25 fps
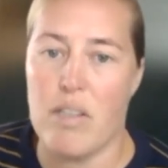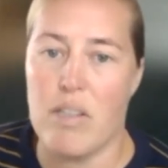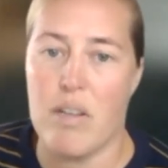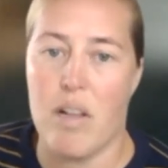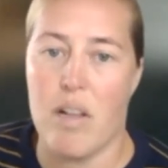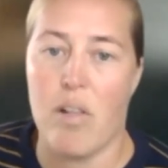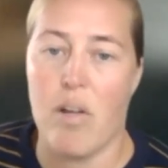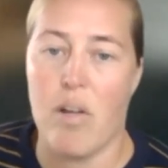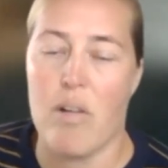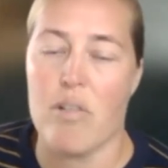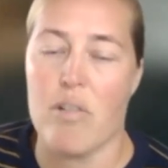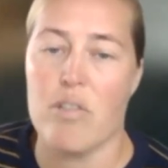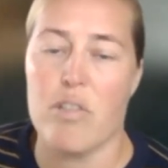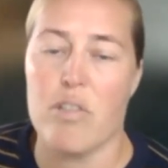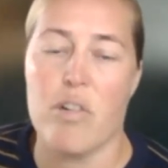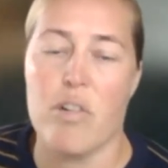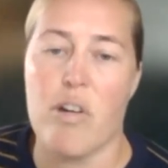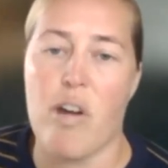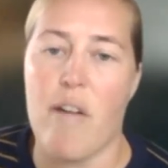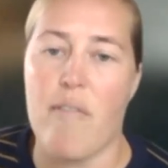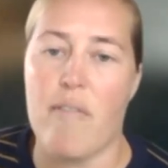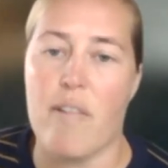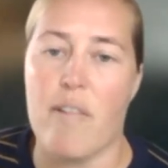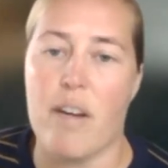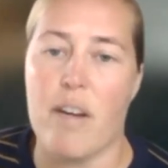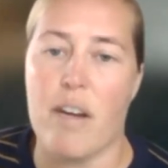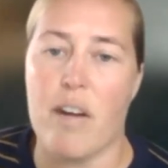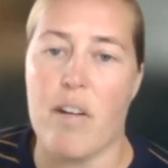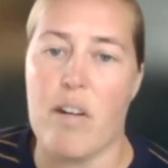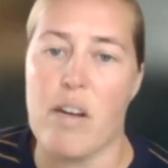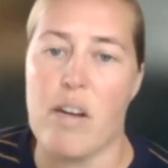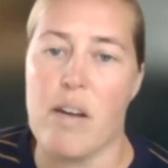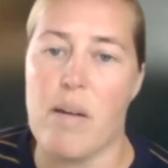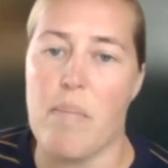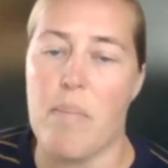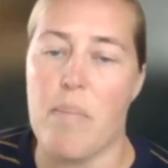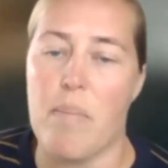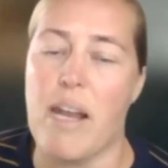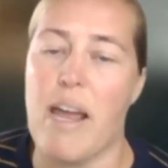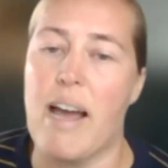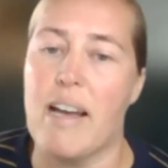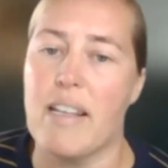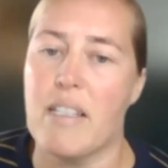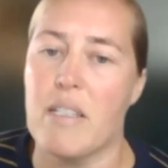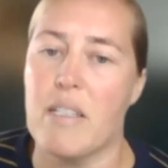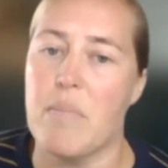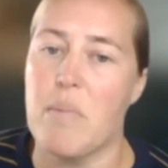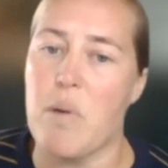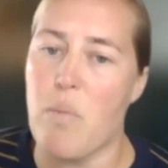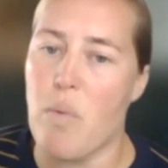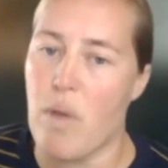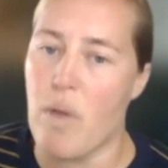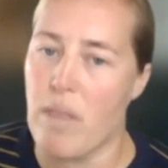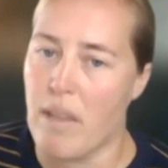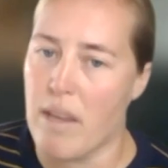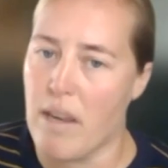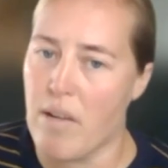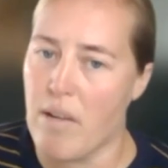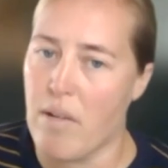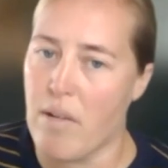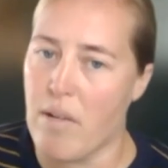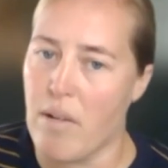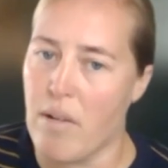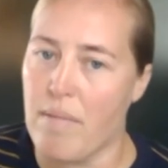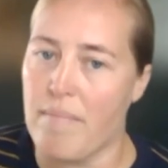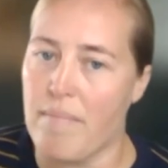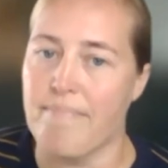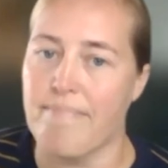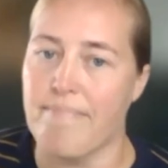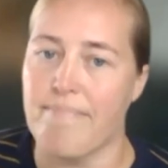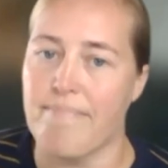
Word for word: a large geographic area, but it has to be one landowner.